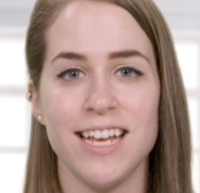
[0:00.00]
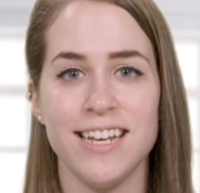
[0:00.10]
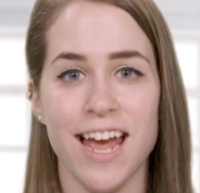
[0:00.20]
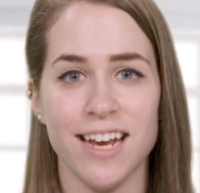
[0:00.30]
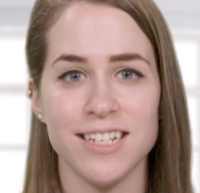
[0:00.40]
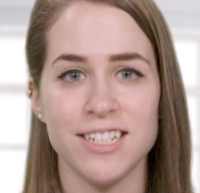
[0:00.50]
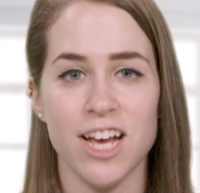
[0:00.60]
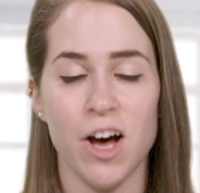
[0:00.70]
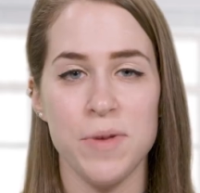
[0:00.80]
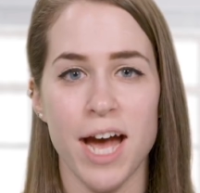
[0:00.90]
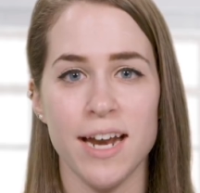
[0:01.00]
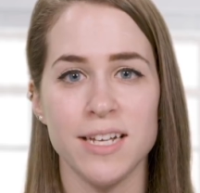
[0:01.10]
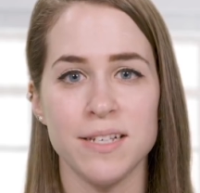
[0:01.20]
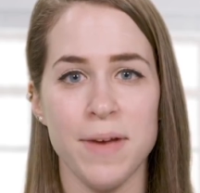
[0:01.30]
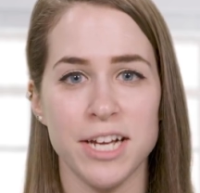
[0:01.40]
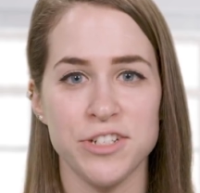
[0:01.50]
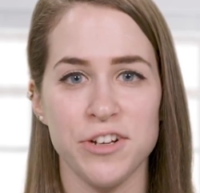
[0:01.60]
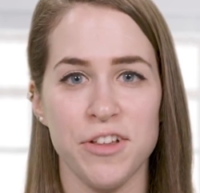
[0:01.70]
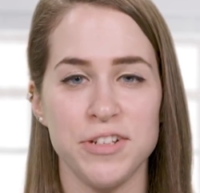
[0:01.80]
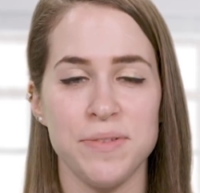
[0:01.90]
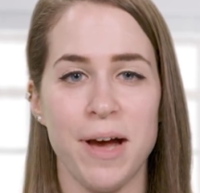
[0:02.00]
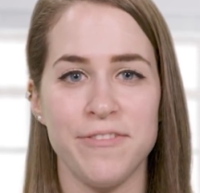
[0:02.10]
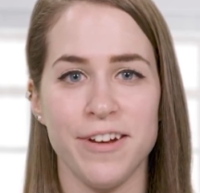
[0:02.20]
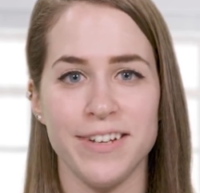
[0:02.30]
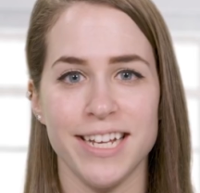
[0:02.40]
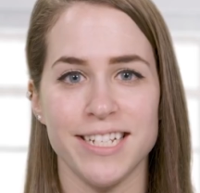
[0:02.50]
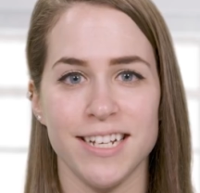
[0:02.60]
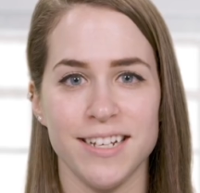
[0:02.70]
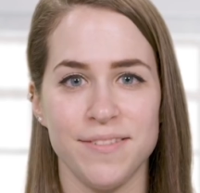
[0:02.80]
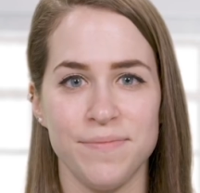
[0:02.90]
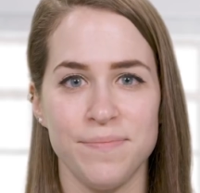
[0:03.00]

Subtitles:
Next, I'll be adding some extra glow to my foundation.